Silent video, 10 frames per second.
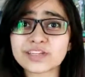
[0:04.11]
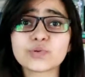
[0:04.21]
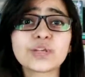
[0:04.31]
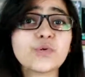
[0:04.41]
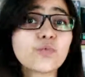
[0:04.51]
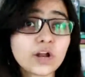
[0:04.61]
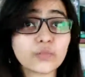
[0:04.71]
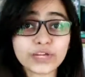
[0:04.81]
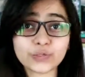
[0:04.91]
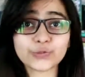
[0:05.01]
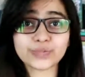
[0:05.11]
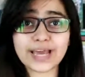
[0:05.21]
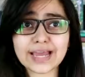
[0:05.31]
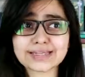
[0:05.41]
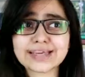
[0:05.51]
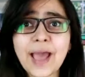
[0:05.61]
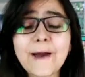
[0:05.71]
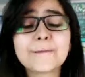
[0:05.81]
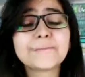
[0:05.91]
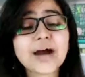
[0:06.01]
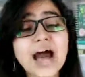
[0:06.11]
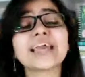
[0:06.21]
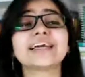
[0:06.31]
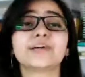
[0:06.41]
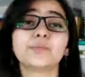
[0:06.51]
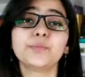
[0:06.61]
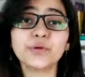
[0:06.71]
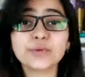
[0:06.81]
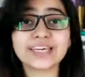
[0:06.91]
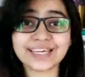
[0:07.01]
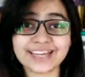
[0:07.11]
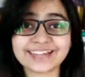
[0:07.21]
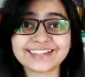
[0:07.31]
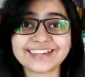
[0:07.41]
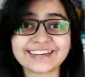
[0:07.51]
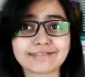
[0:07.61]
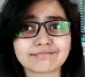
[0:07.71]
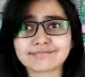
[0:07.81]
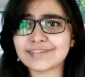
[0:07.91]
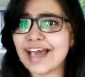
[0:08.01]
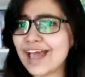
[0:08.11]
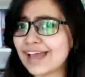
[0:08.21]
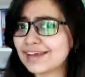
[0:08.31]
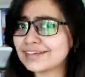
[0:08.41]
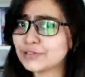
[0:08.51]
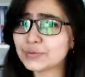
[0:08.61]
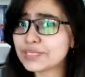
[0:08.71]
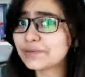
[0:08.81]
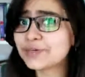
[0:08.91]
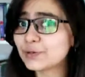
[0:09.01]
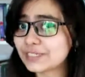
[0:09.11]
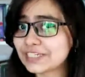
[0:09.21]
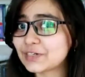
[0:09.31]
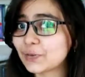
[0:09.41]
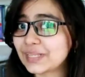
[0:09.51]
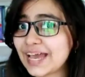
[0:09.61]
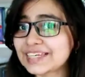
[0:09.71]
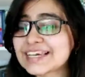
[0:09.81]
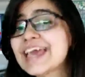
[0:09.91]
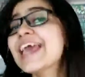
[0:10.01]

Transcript: There's only one way to do that: by communicating. And don't tell me you didn't know that.